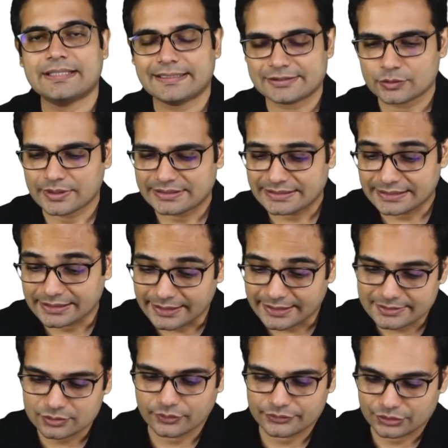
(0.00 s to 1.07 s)
us look at the
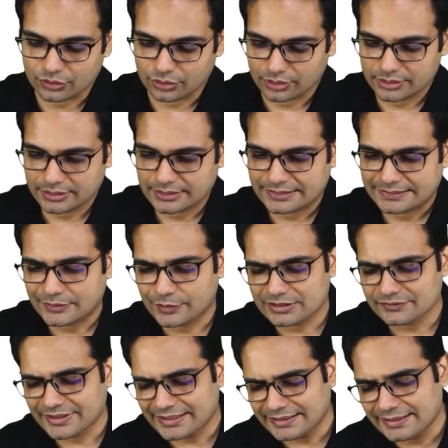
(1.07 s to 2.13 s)
grades of shock. Now it is
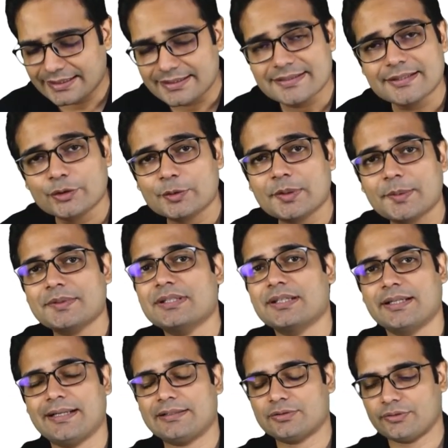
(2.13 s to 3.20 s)
very easy to remember the
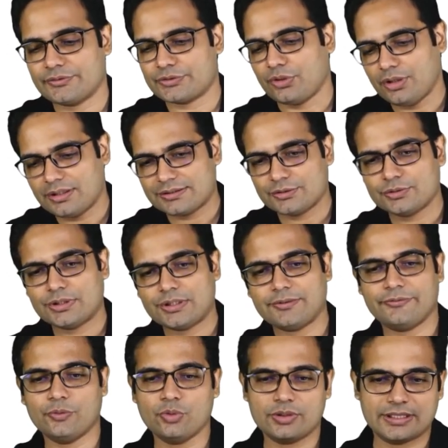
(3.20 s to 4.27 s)
grades of shock. So there are
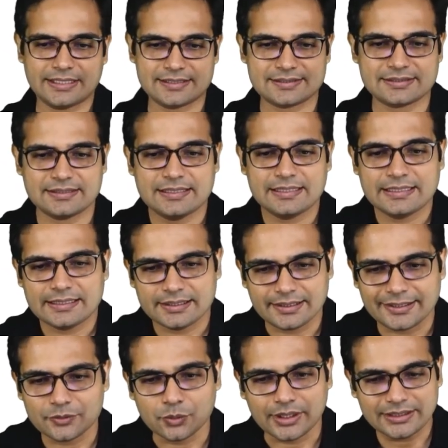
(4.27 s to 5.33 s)
4 grades:
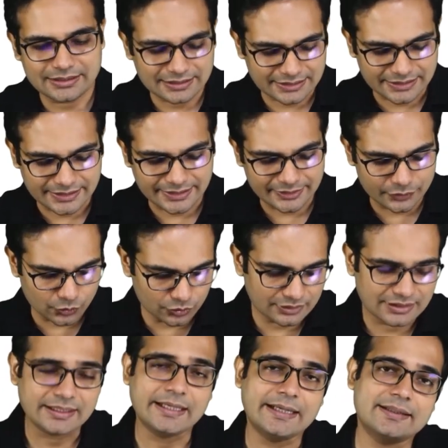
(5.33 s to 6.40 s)
grade 1, grade 2,
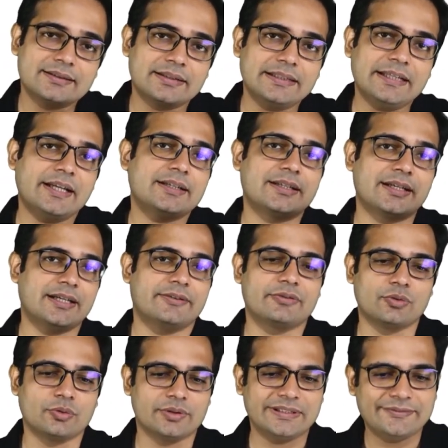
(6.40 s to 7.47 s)
grade 3 and grade
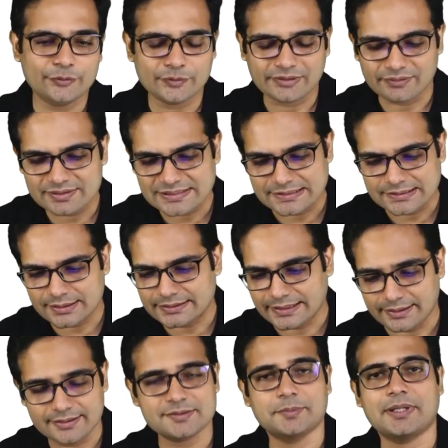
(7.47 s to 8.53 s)
4. If you've ever seen a
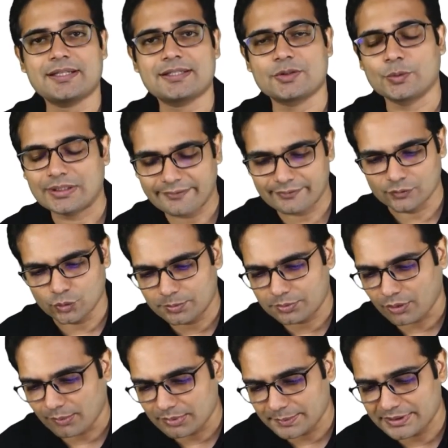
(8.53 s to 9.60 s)
tennis match, you'll have no
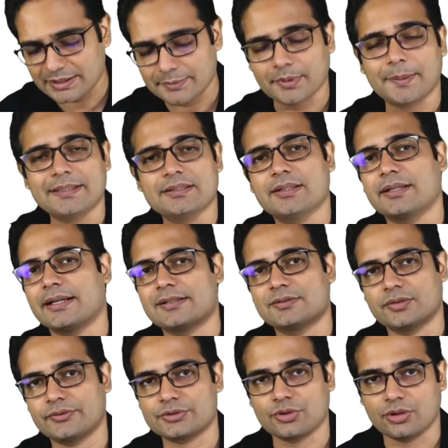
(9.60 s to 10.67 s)
problem in remembering the grades
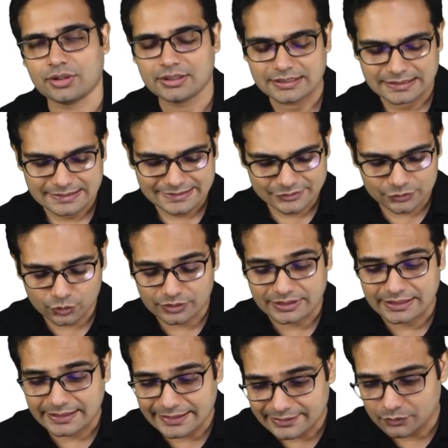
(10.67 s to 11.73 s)
of shock. So
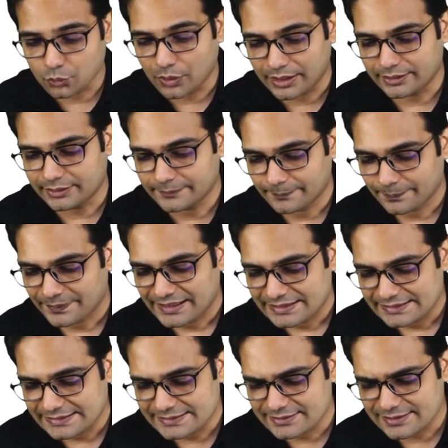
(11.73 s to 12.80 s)
grade 1,
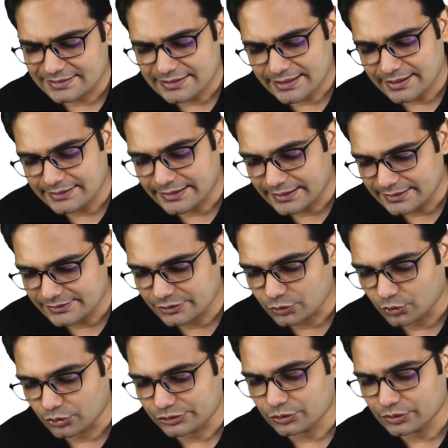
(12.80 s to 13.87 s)
it's just like a tennis
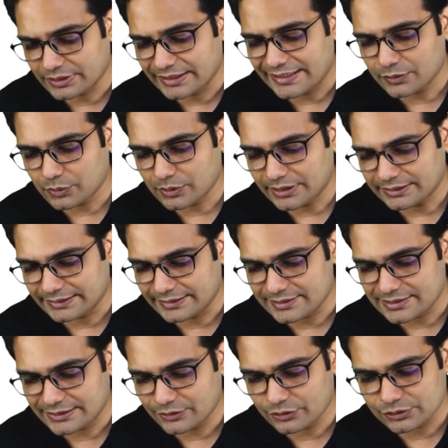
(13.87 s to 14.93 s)
score. So grade 1,
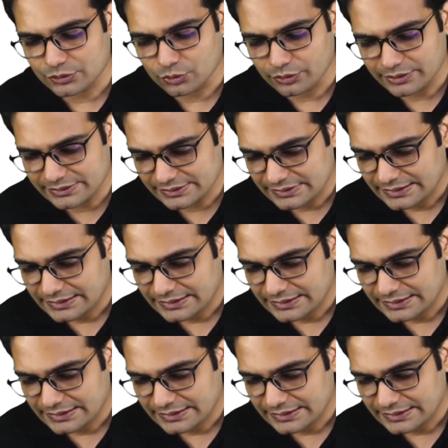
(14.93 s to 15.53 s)
initially your score is